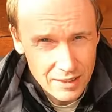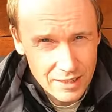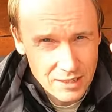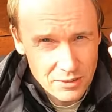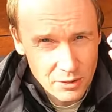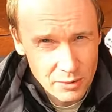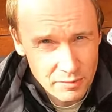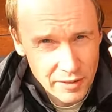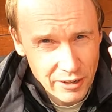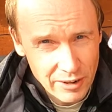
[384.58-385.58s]
Let's go
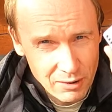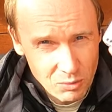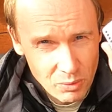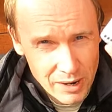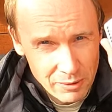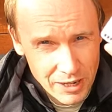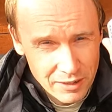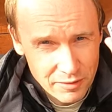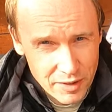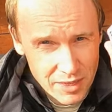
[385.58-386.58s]
and figure out where we're
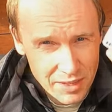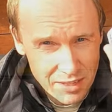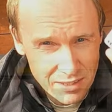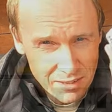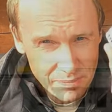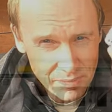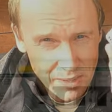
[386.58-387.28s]
going to fit this.